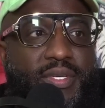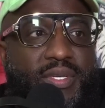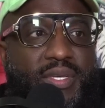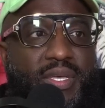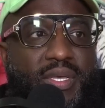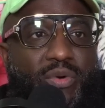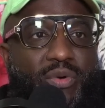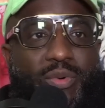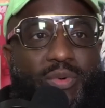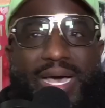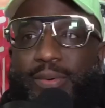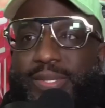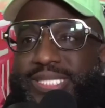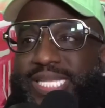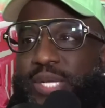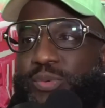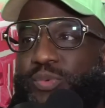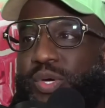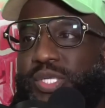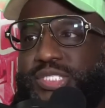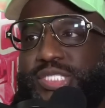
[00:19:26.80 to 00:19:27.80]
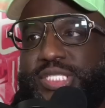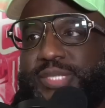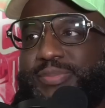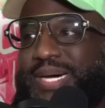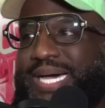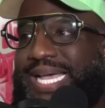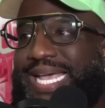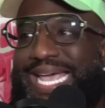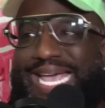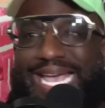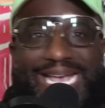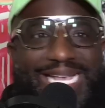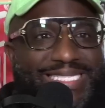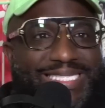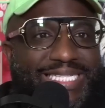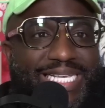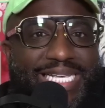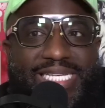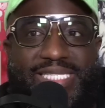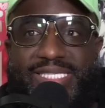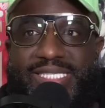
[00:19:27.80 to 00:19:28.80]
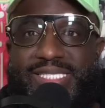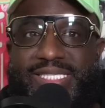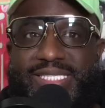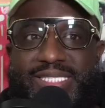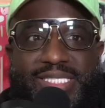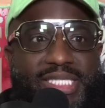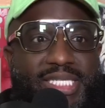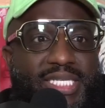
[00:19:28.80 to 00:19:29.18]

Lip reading: Why would they want you to buy assets?